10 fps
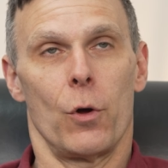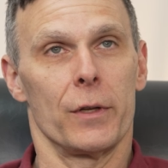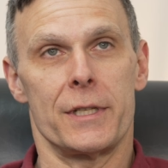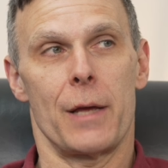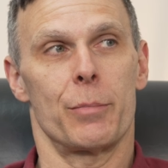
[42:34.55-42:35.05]

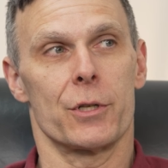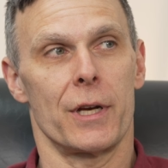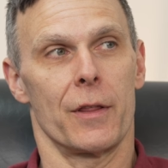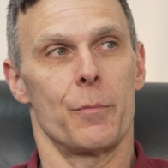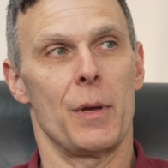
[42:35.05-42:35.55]
only
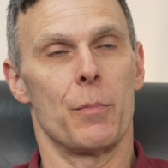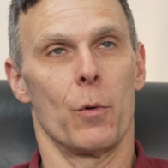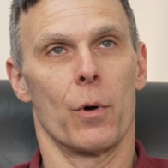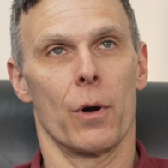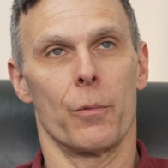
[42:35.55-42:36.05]
10% of the
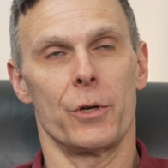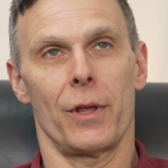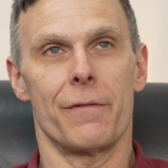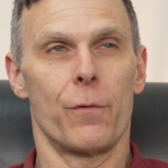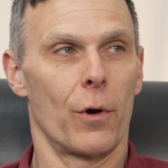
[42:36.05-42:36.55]
people were, when you
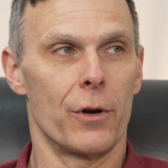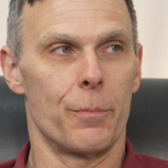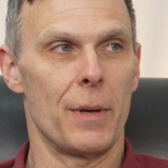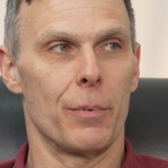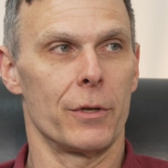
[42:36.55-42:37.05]
only have
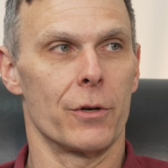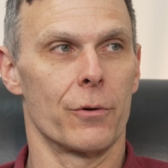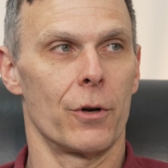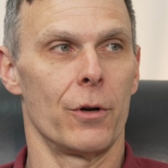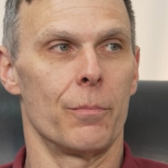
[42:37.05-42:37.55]
400 people in your group,